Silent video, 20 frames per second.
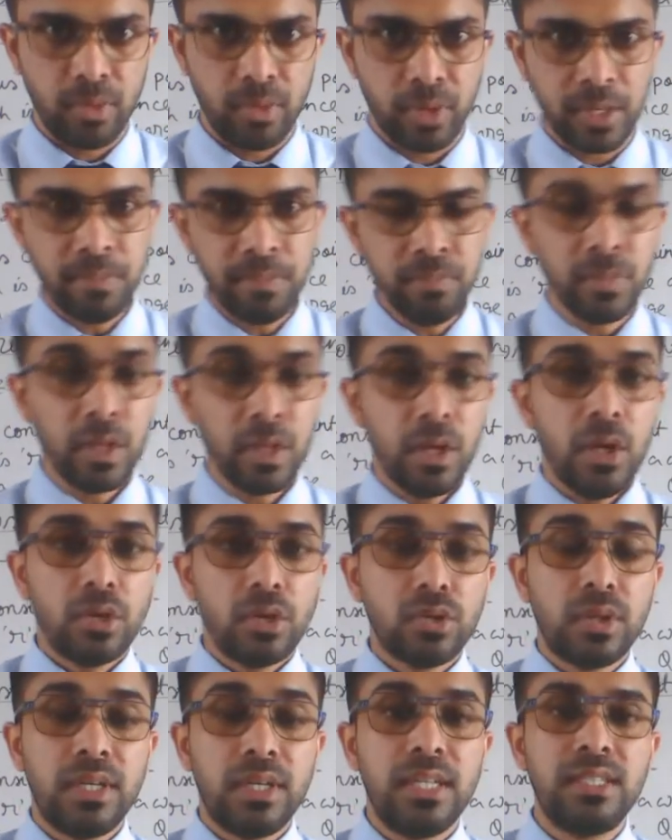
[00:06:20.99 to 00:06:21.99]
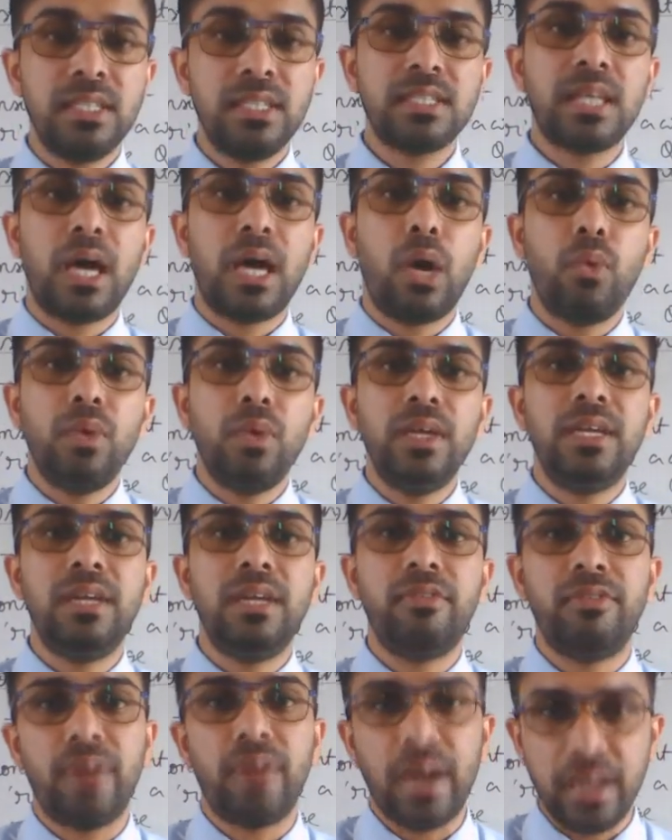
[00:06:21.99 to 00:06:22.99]
Okay, so this is how we
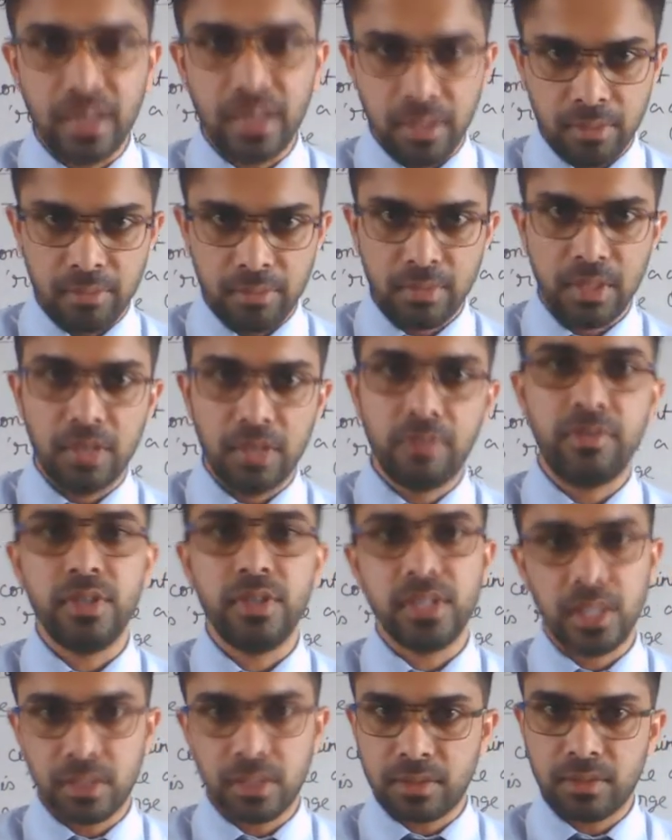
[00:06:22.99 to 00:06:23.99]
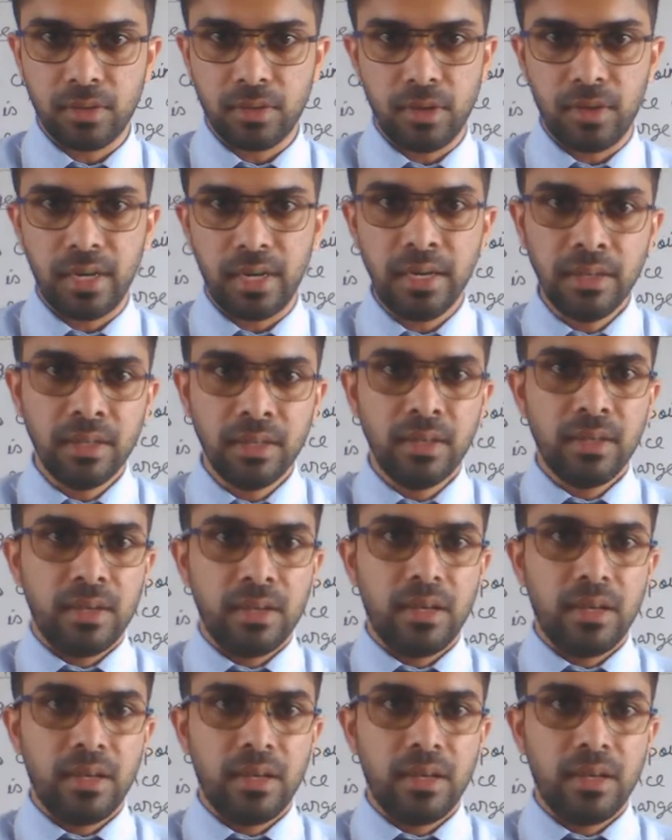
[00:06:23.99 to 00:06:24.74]
define it in physics. All right,